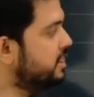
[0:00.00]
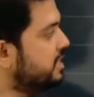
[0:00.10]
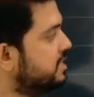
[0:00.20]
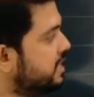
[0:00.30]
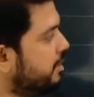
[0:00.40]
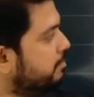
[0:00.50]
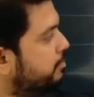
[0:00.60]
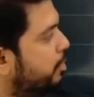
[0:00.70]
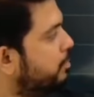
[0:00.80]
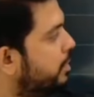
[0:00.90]
The same
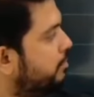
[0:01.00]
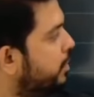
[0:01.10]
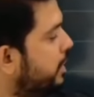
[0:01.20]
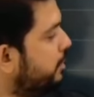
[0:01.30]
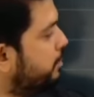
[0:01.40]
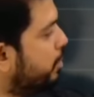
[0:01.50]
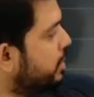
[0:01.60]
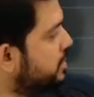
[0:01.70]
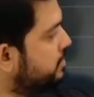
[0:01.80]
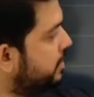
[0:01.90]
formula for de
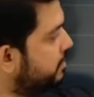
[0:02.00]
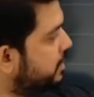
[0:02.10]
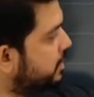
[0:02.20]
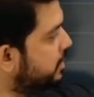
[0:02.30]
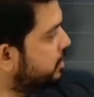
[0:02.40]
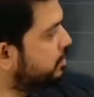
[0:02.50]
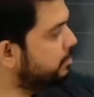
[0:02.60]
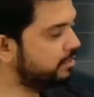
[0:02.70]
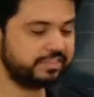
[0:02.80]
Broglie's wavelength in terms of